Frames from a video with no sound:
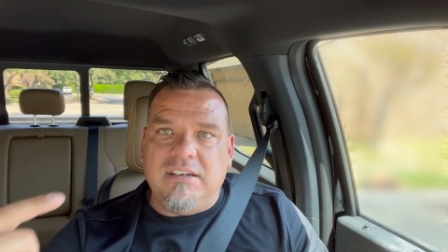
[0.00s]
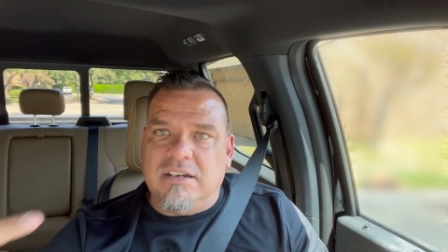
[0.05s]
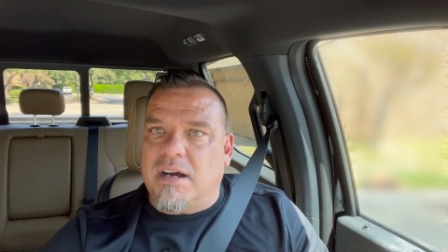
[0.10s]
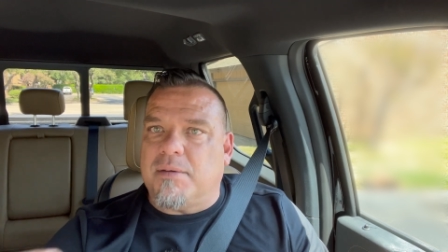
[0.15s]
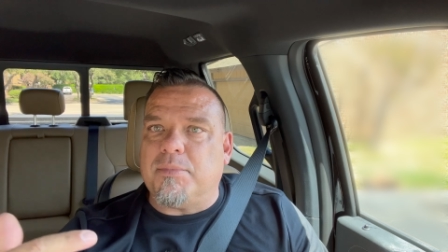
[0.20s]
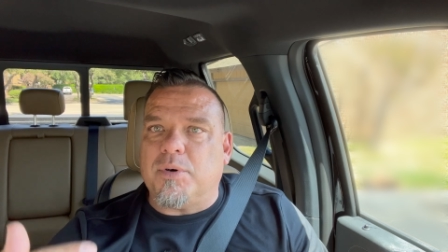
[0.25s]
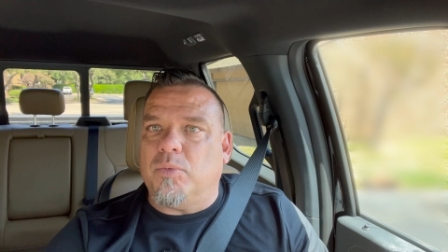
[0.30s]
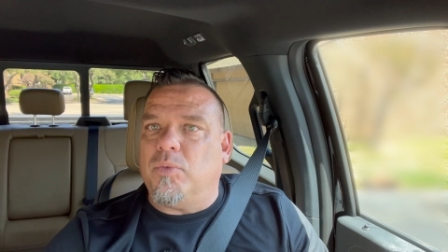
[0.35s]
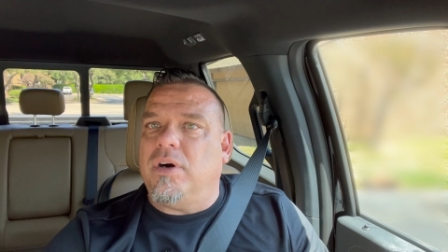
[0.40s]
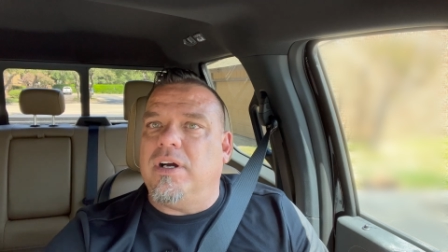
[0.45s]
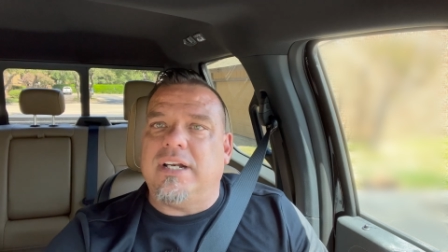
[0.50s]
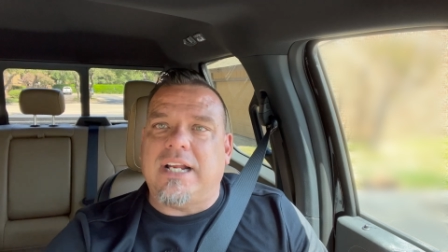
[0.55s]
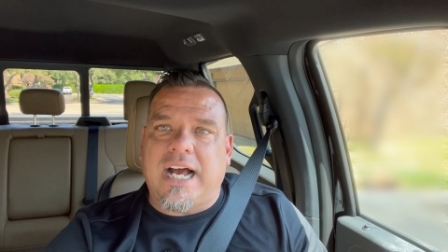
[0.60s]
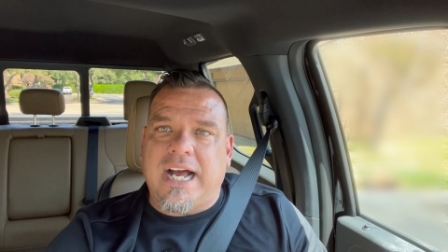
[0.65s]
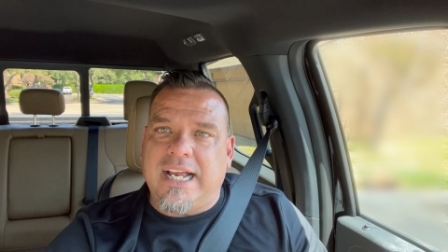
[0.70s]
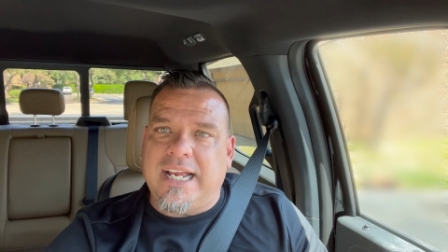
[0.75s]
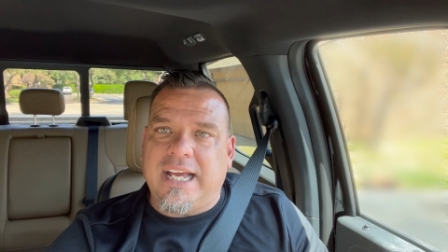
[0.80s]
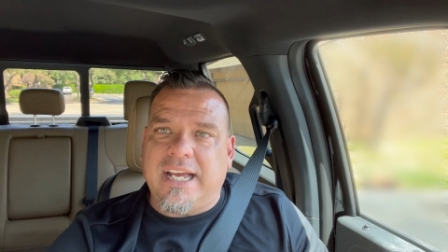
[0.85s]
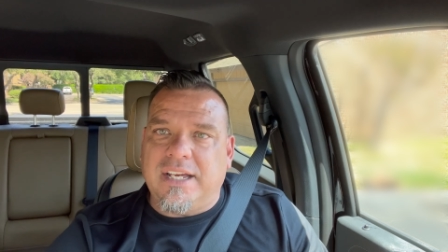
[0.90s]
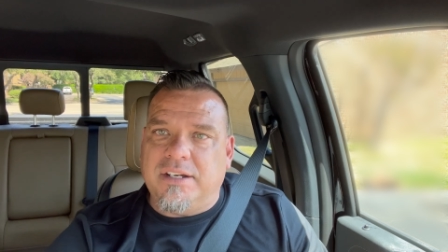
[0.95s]
number one
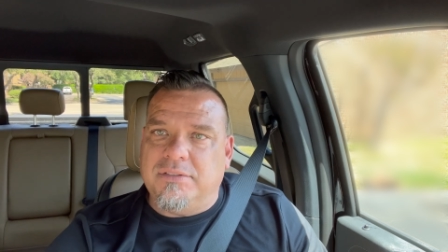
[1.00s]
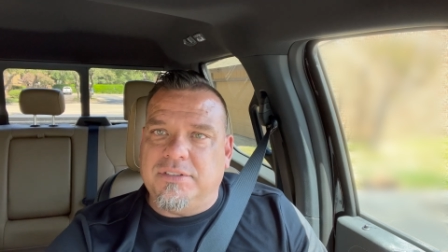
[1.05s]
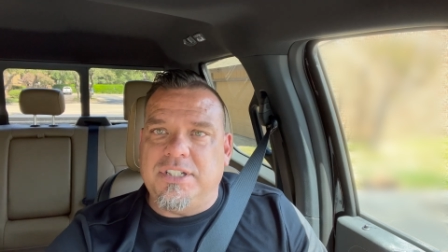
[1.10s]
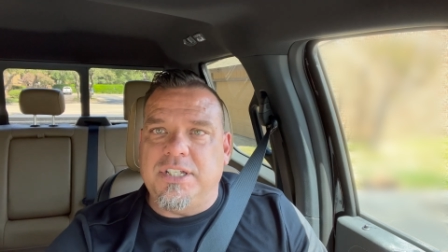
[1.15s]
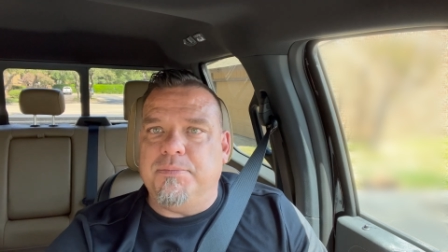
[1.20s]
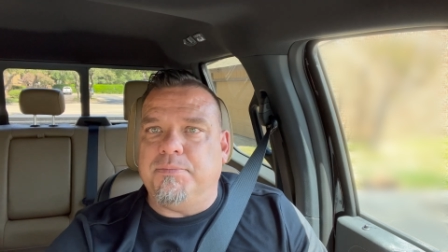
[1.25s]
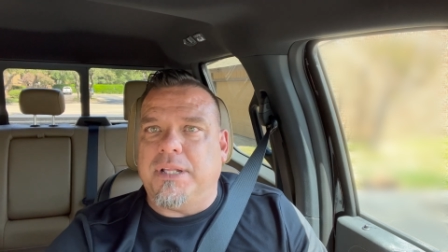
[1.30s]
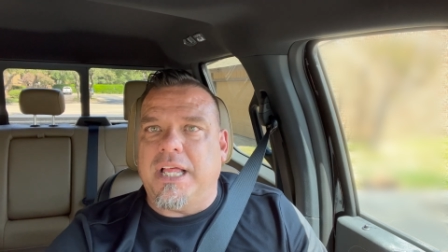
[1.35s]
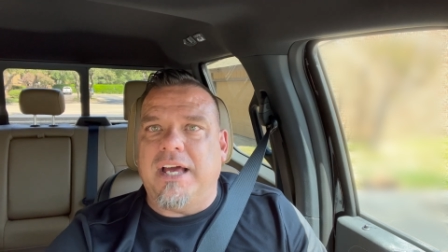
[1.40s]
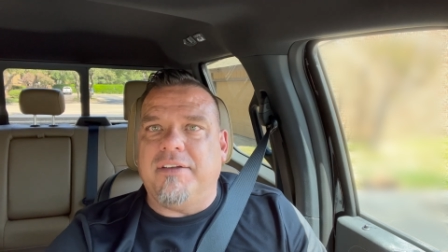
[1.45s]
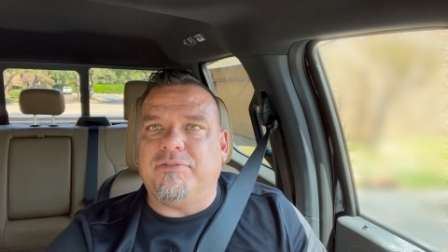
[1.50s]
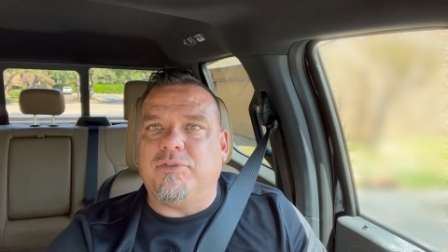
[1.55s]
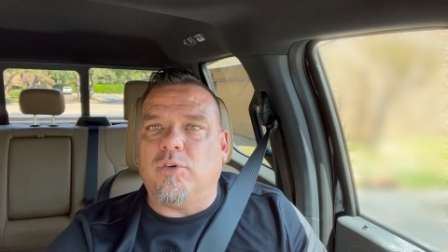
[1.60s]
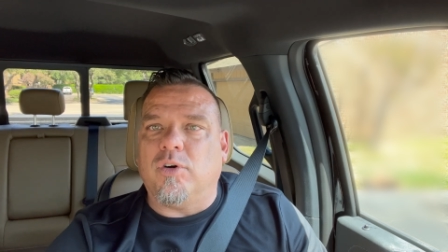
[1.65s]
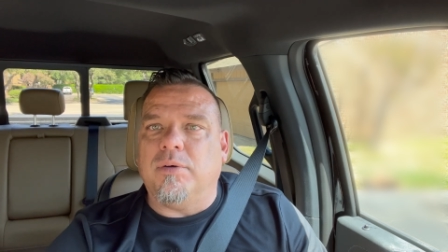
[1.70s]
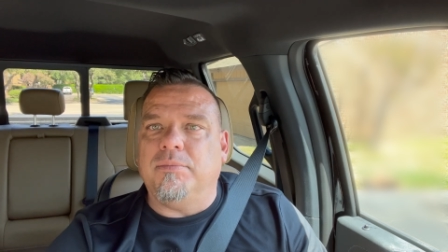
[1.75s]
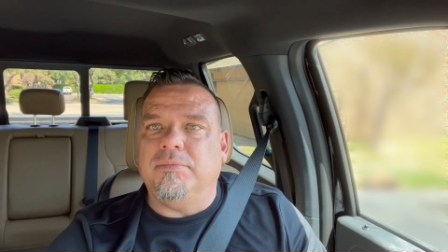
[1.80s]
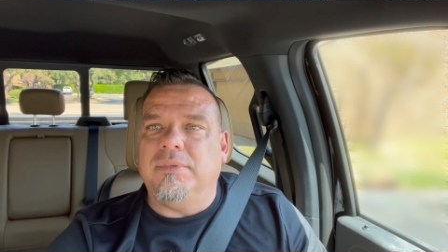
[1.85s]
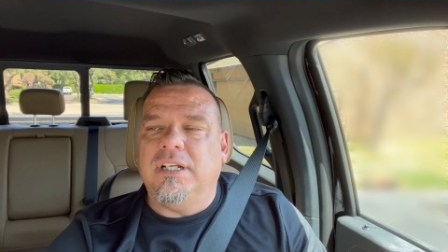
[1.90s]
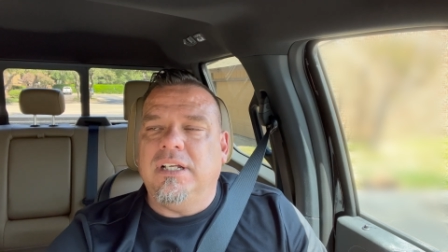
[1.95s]
IIoT
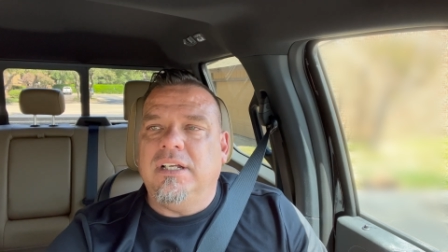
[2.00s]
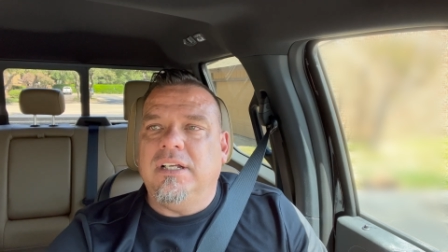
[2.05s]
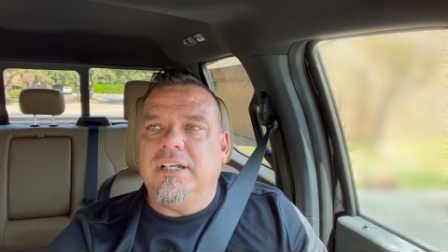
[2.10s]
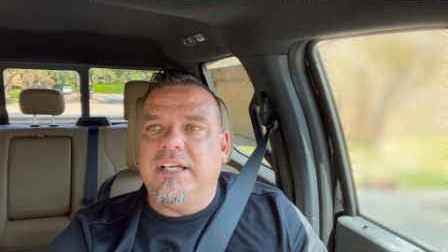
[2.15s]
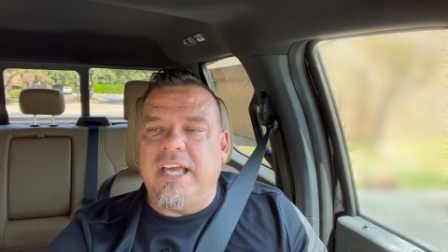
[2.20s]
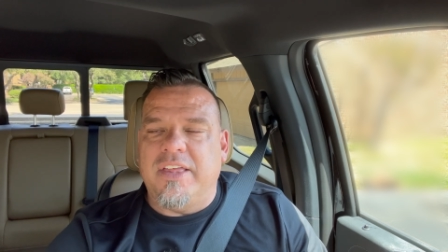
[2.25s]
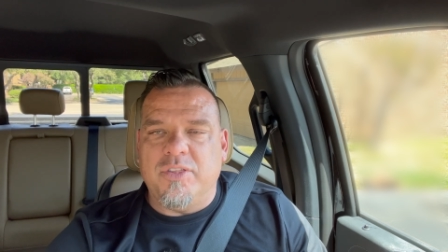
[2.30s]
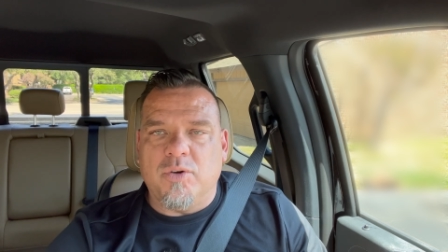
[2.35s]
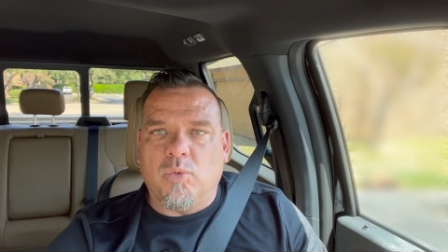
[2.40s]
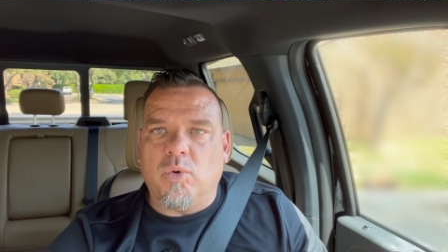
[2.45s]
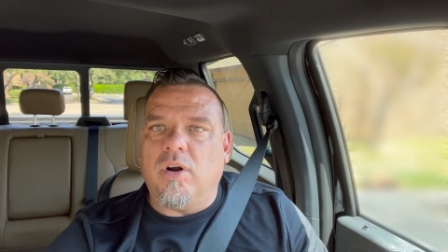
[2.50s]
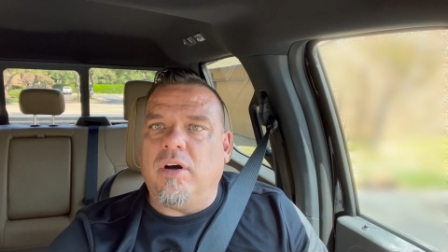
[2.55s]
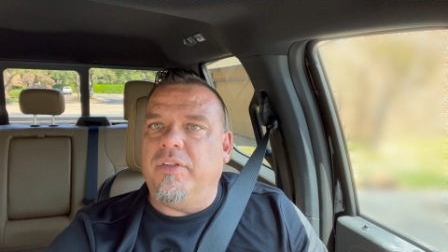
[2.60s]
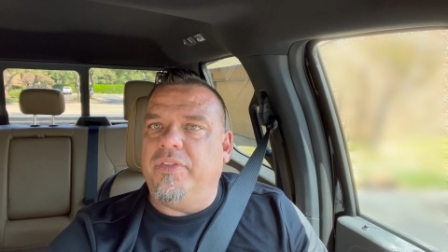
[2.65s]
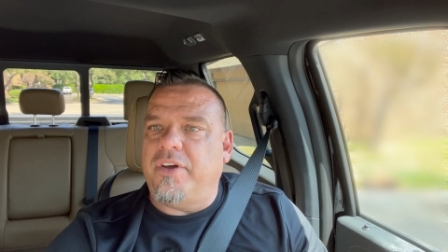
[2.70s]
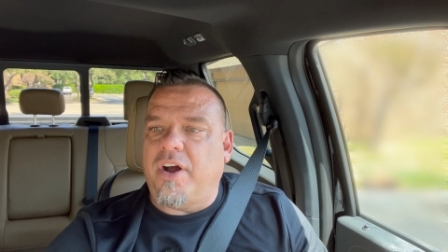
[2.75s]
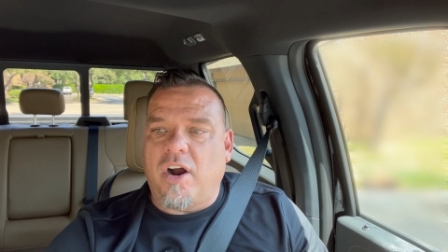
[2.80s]
platform in the world.